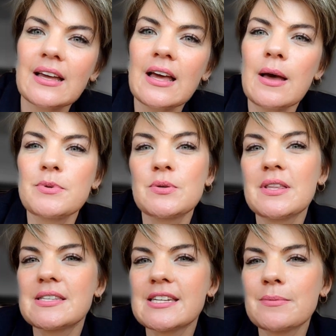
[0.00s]
between the
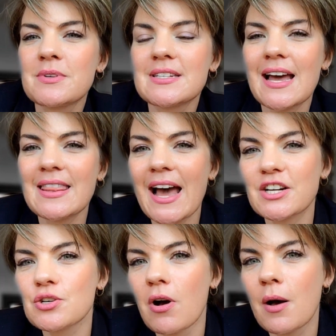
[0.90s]
statement and the
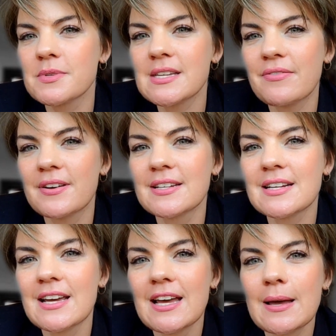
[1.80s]
actual harm suffered.
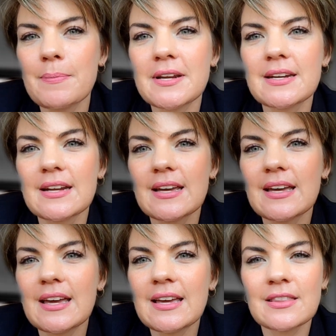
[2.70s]
But
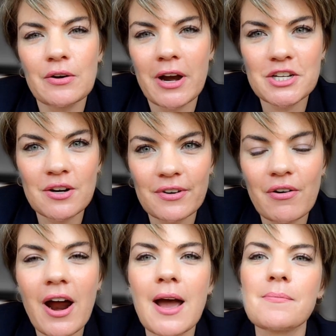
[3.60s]
in the creation of a
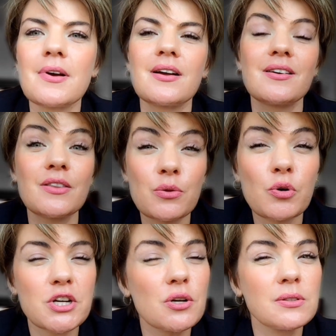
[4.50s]
crime, the
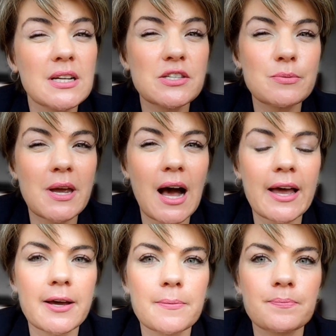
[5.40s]
threshold needs to be
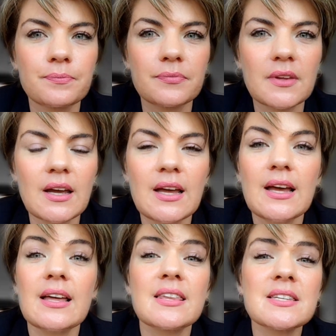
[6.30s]
higher.
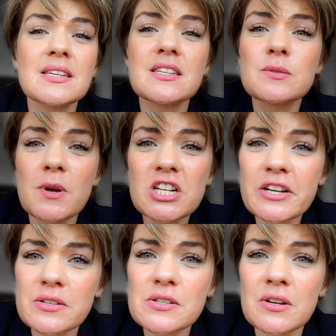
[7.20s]
This is especially
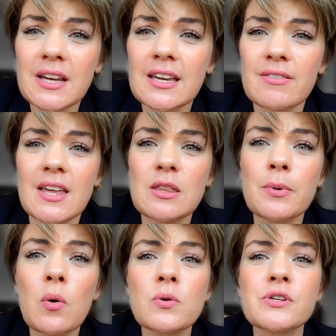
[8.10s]
concerning given that the
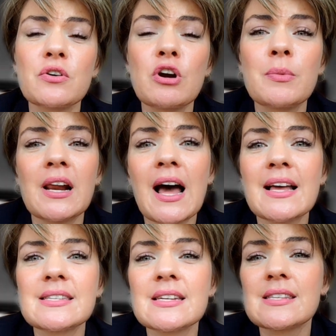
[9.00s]
bill also
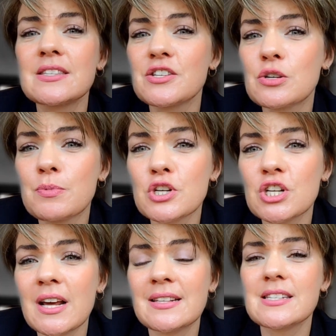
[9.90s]
criminalises the distribution
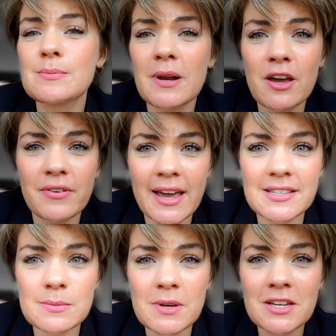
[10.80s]
and display of hate
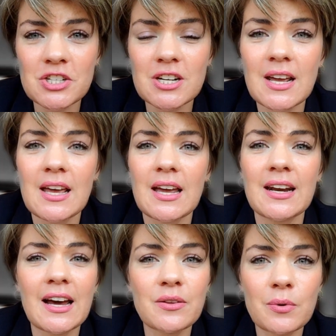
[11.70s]
speech. In
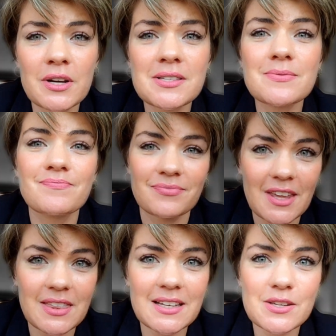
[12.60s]
other words,
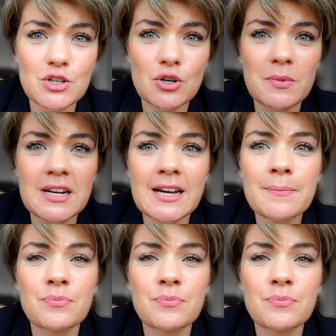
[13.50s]
think social media,